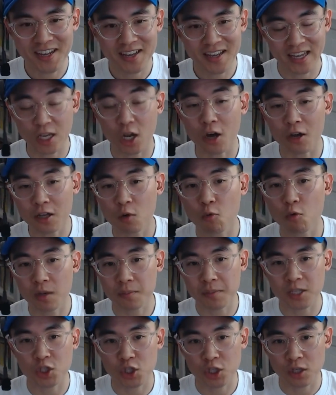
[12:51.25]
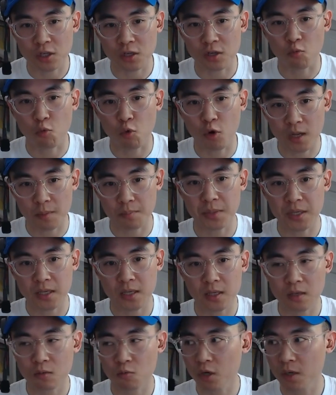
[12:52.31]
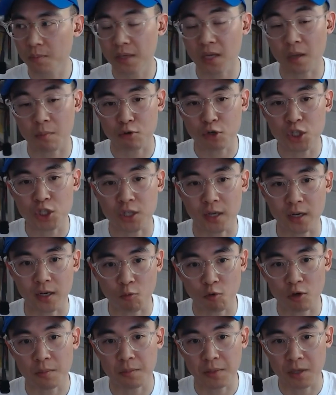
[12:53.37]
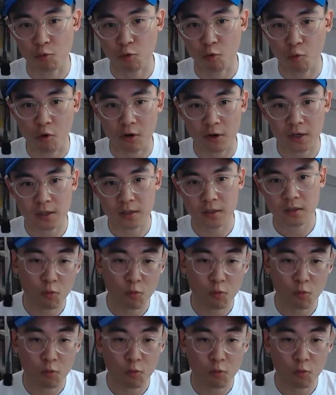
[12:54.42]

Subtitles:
And not only would it be chill, would it be appreciated and would it be rewarded?